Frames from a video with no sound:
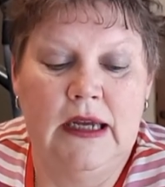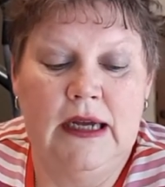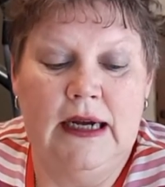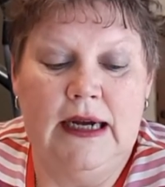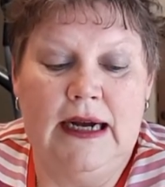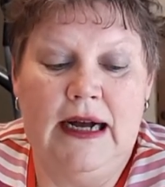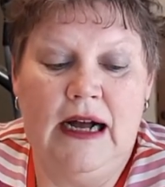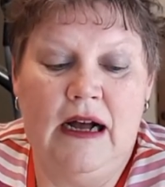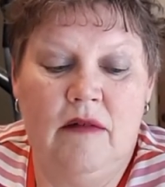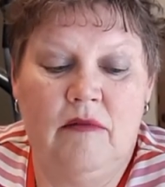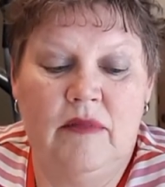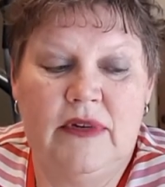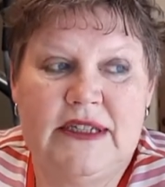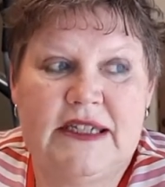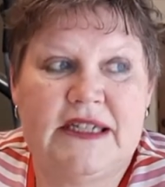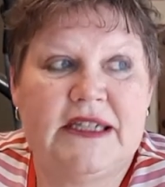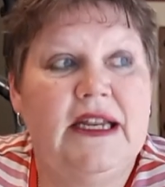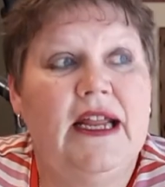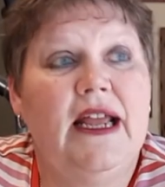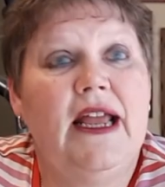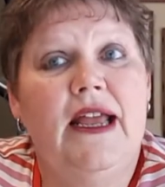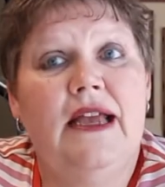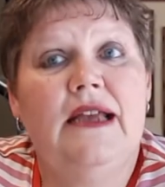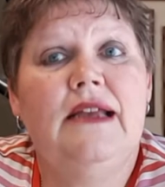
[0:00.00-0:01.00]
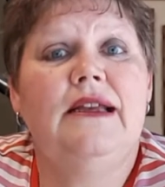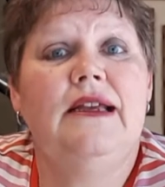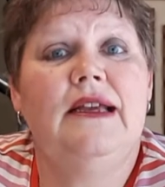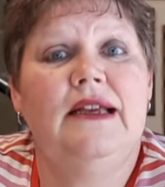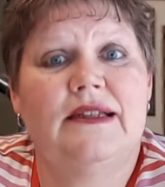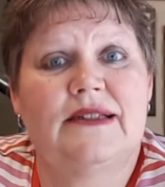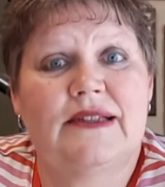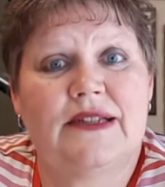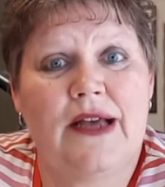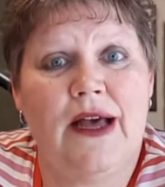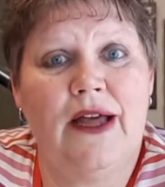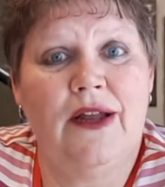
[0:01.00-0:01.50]
Um, but today
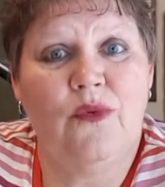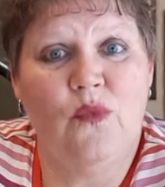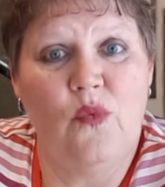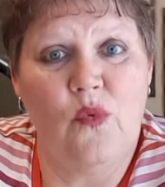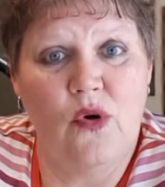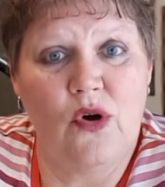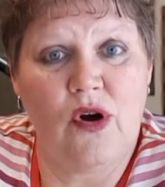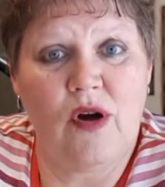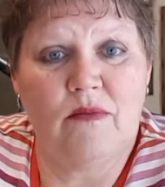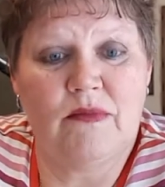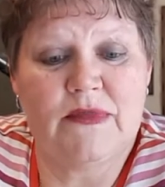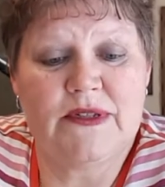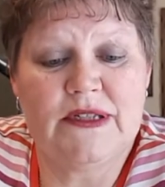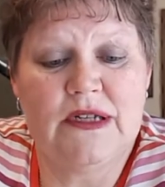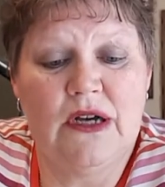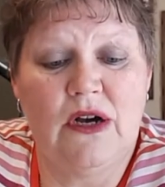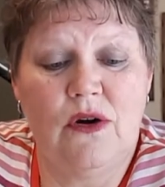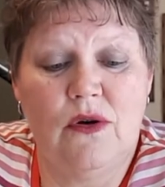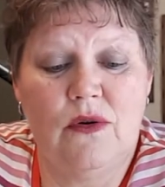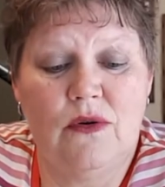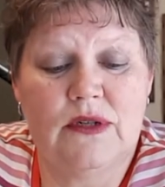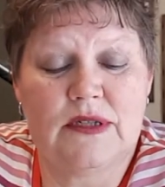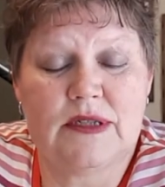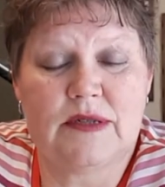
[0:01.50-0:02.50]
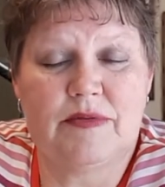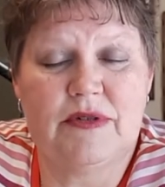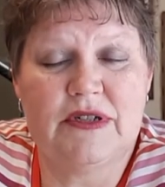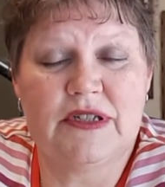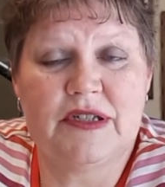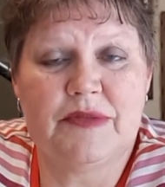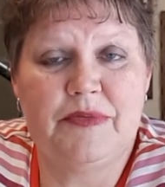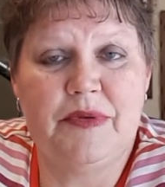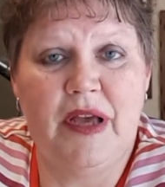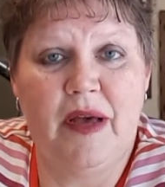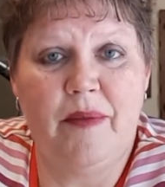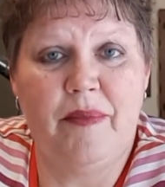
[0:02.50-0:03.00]
is kind of warm, so it's supposed
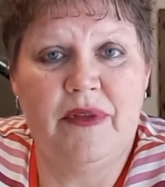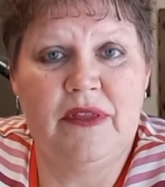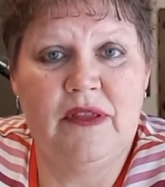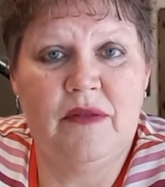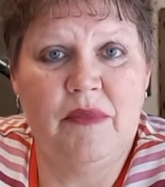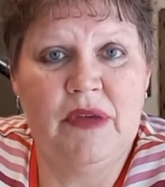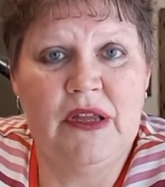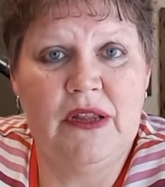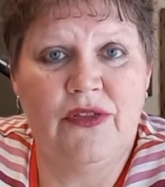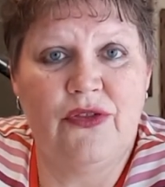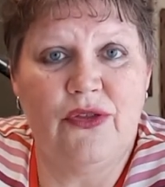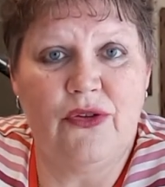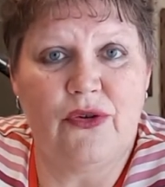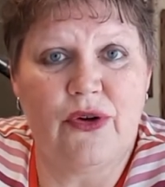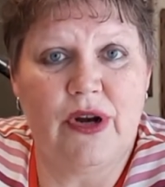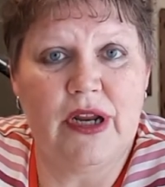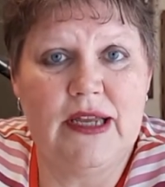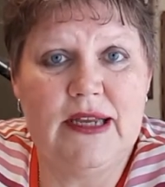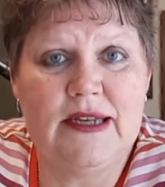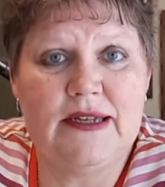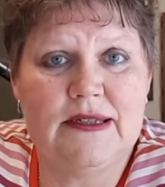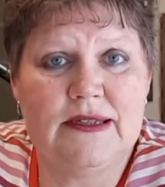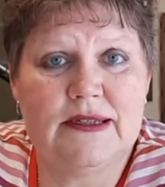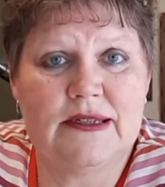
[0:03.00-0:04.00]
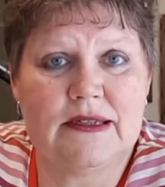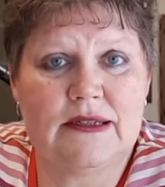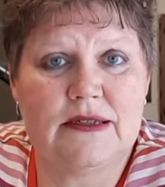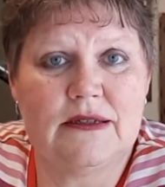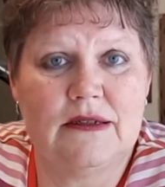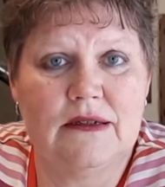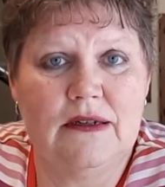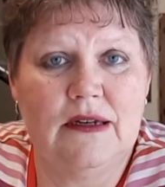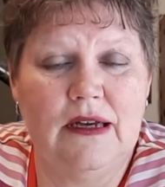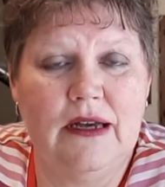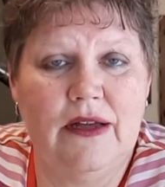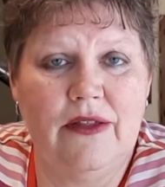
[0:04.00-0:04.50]
to be up in the mid thirties
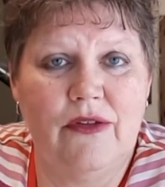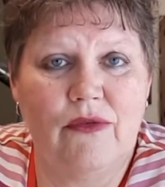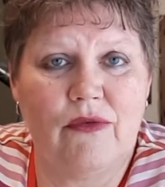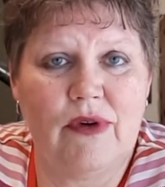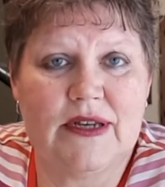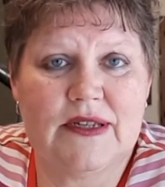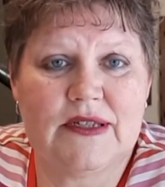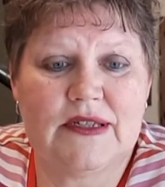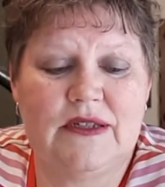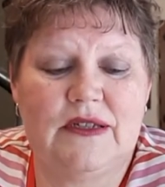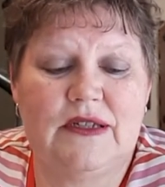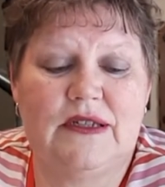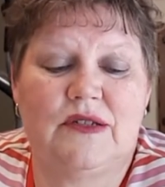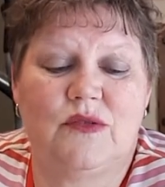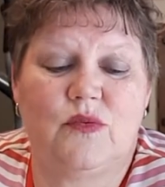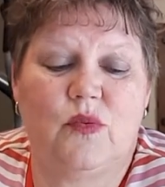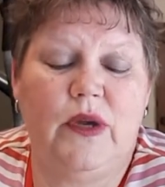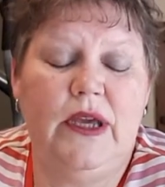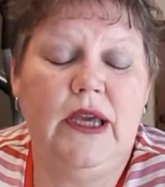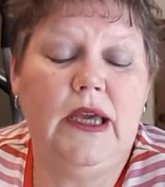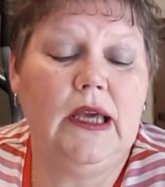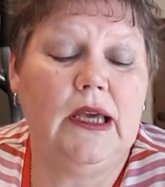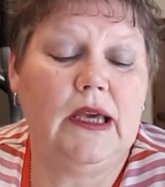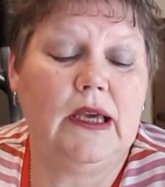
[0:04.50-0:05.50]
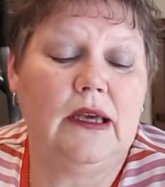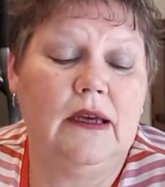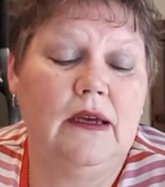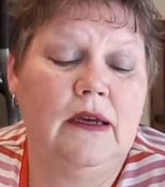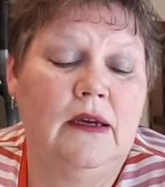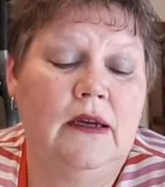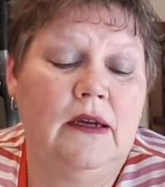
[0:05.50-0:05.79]
uh, the rest of this week.